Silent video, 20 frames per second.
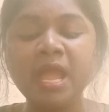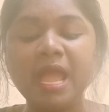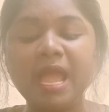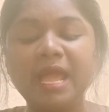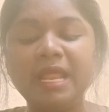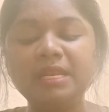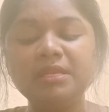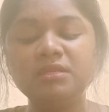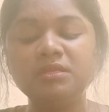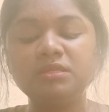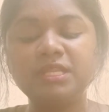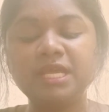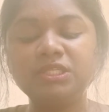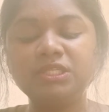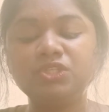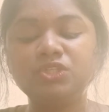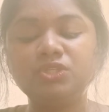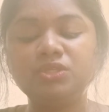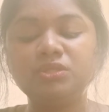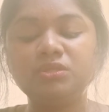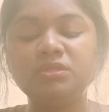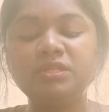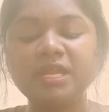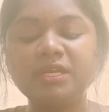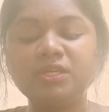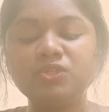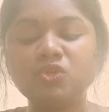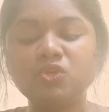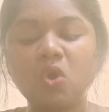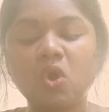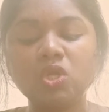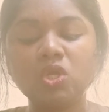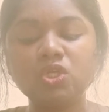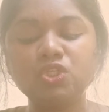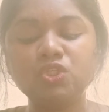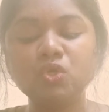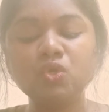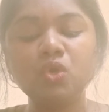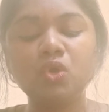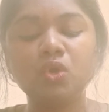And there is
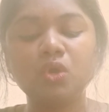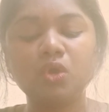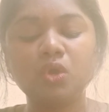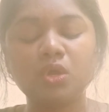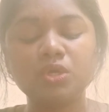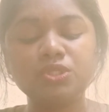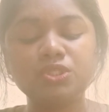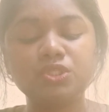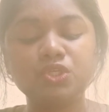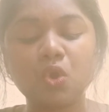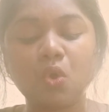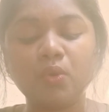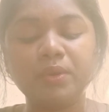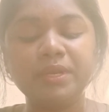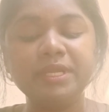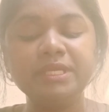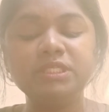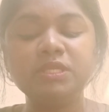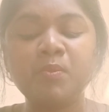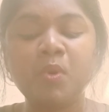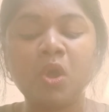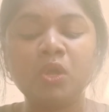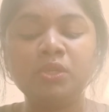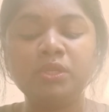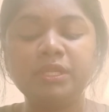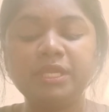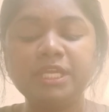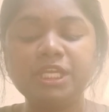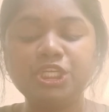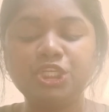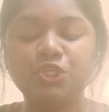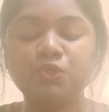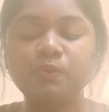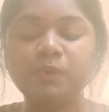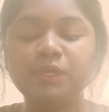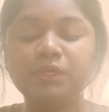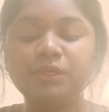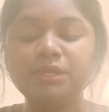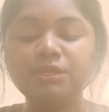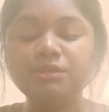also stories about
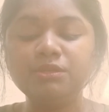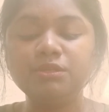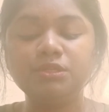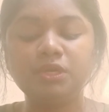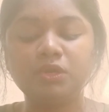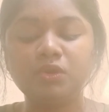Ishwaran, the